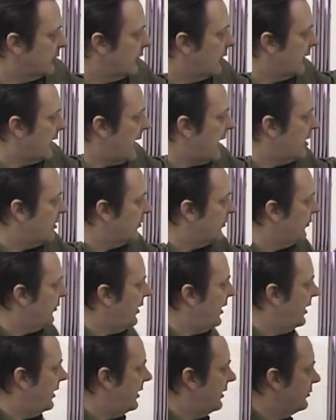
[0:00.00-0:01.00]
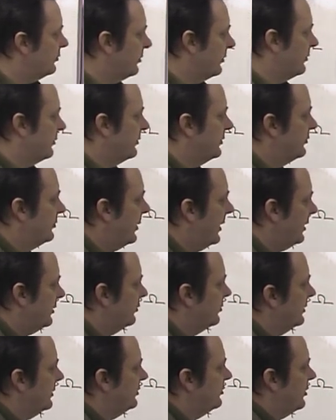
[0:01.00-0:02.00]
are out of phase with respect to each